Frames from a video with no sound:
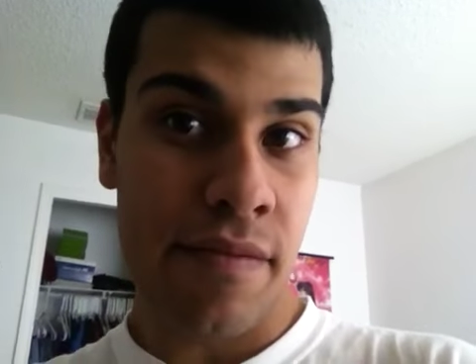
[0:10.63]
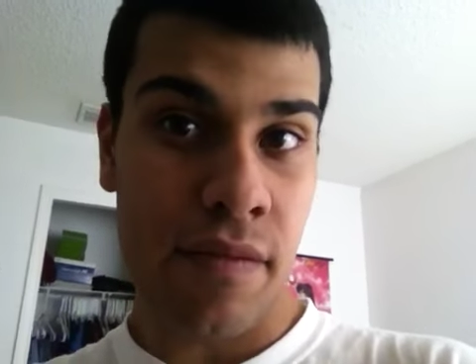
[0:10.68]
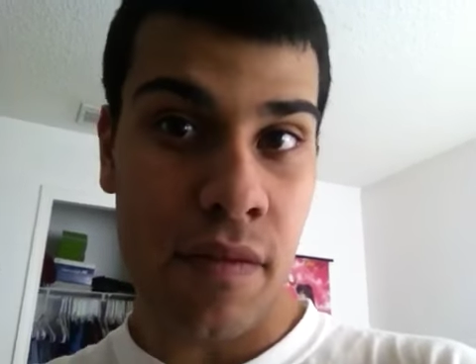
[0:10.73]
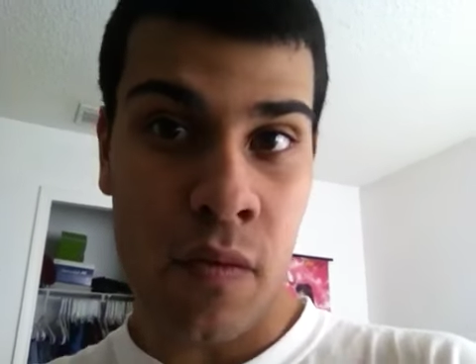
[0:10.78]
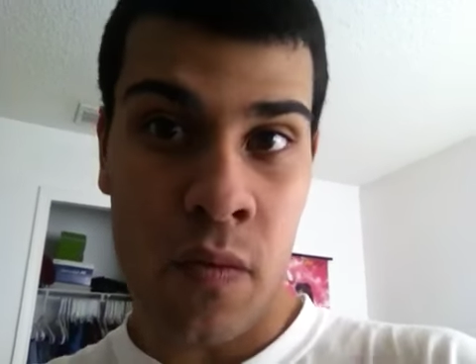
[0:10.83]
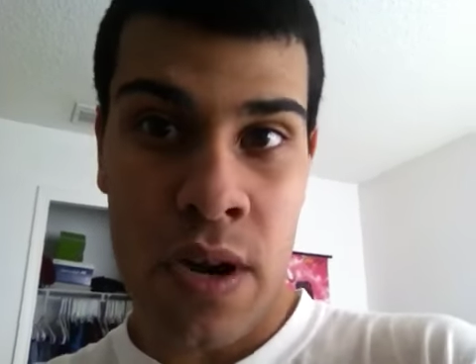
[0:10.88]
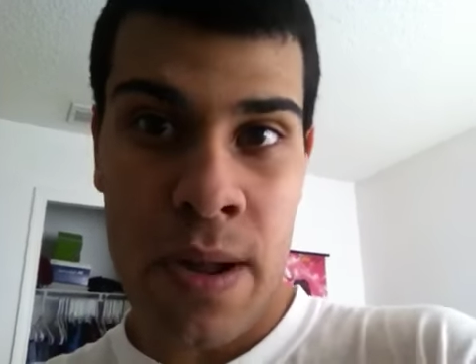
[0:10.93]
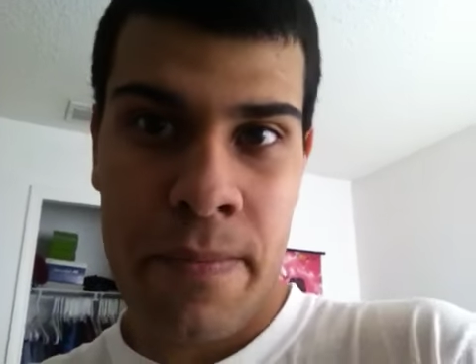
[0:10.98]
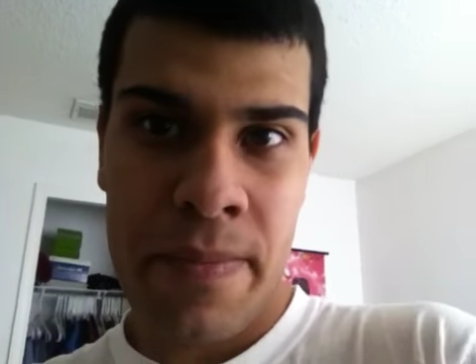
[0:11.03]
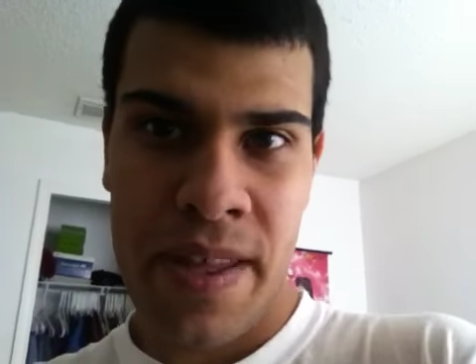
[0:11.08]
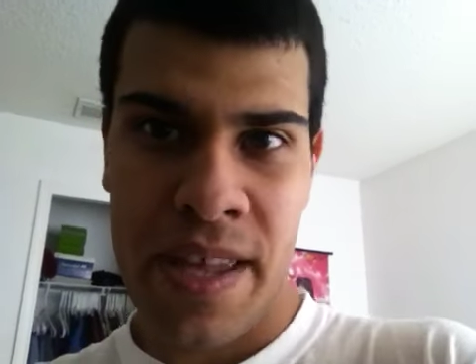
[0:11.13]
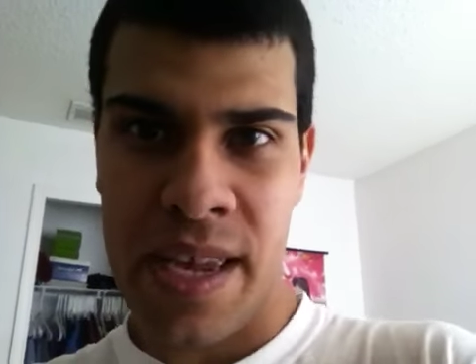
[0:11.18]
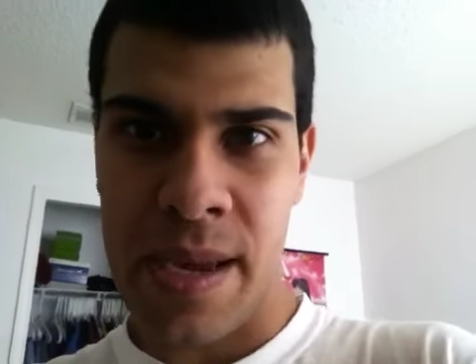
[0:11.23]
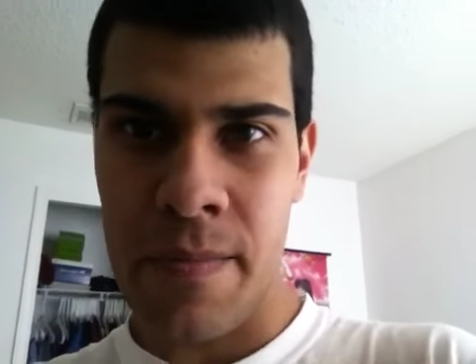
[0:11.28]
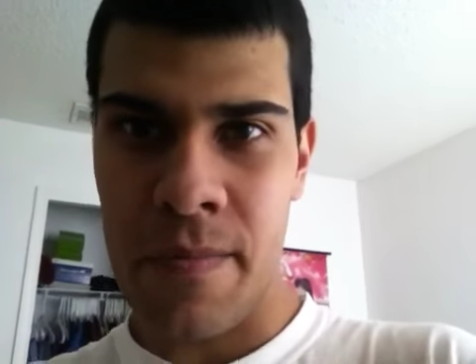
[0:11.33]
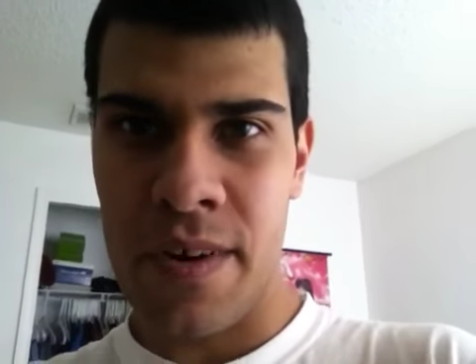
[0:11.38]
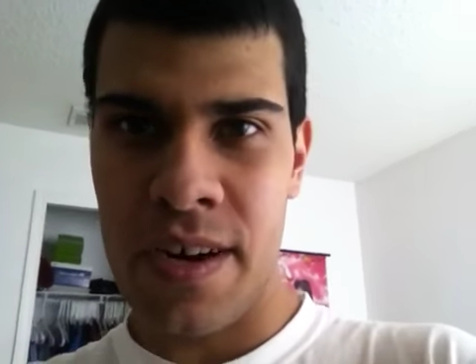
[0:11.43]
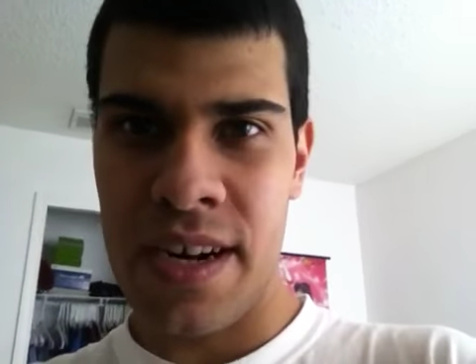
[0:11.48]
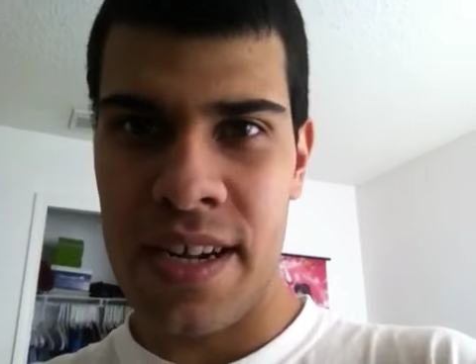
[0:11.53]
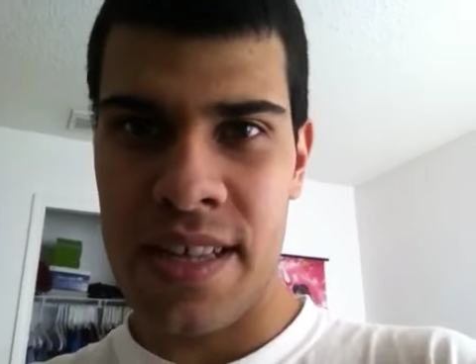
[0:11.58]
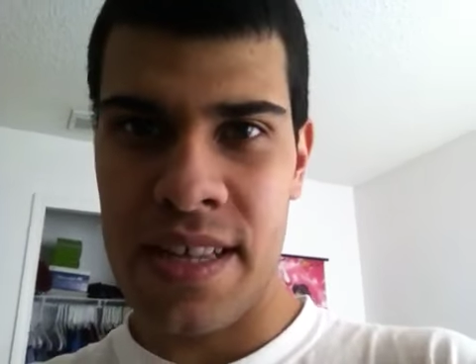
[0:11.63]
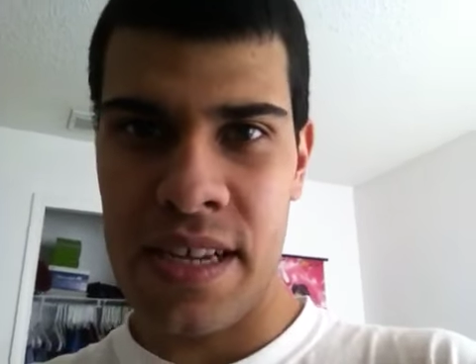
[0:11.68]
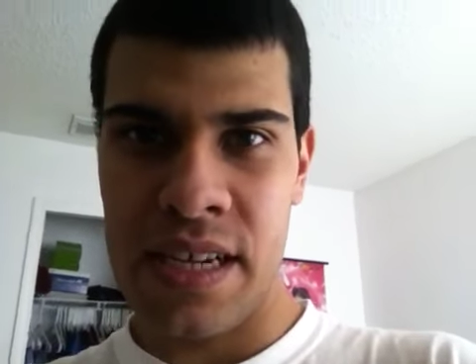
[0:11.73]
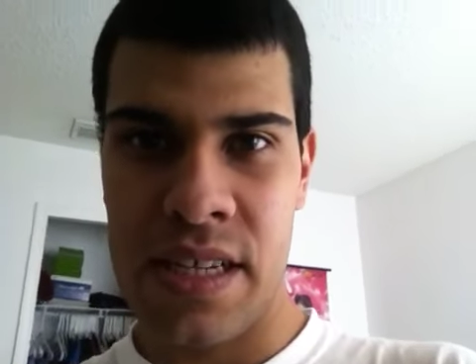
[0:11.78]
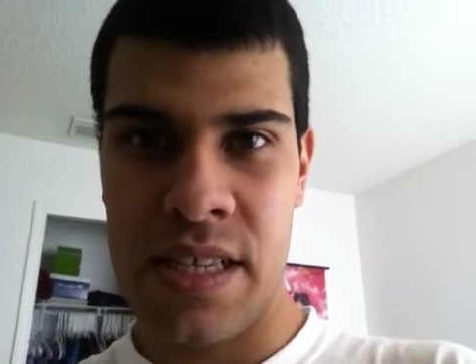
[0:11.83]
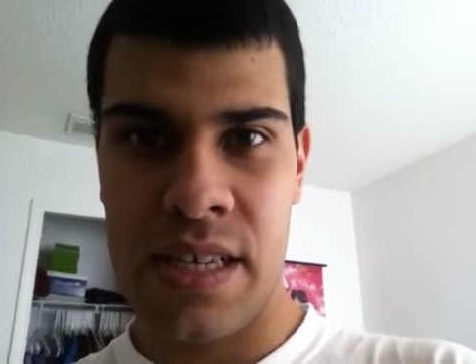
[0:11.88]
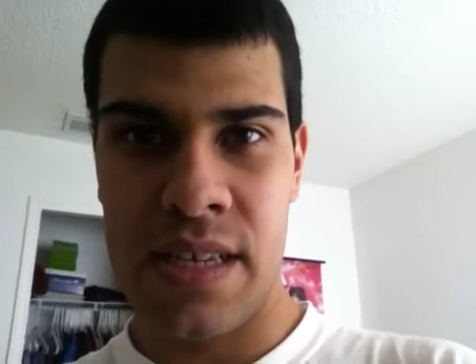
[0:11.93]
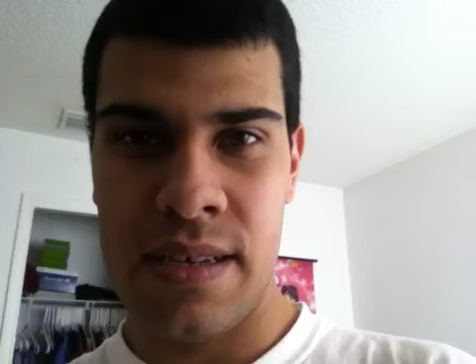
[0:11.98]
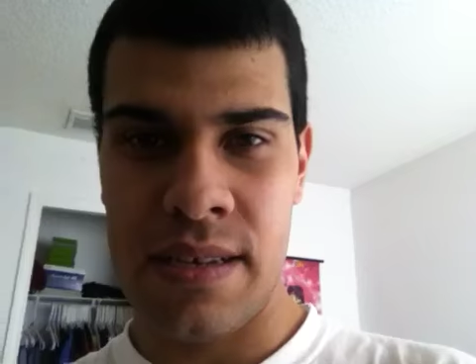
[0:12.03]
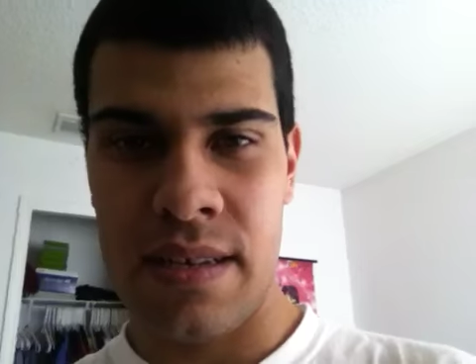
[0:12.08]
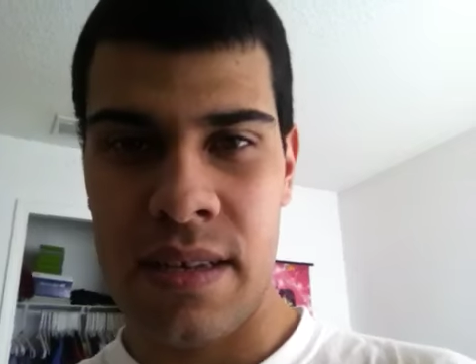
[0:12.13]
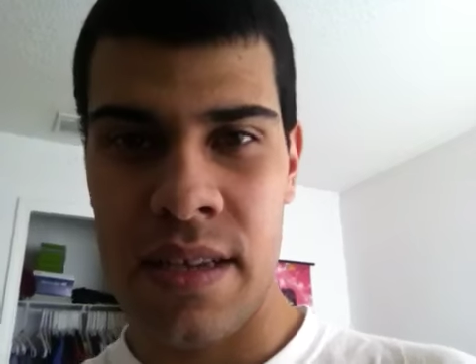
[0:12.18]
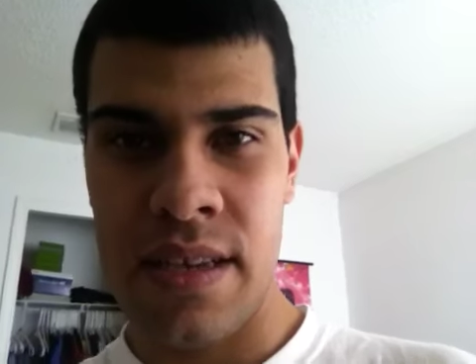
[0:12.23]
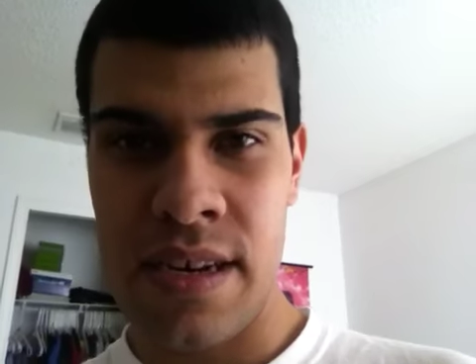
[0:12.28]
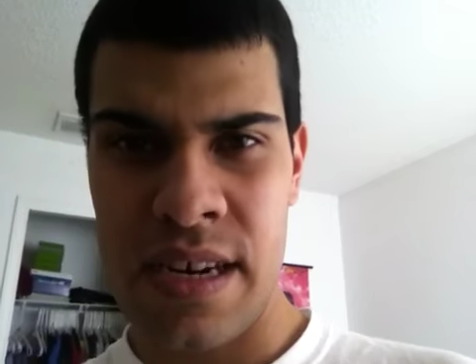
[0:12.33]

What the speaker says: a webcam or anything to,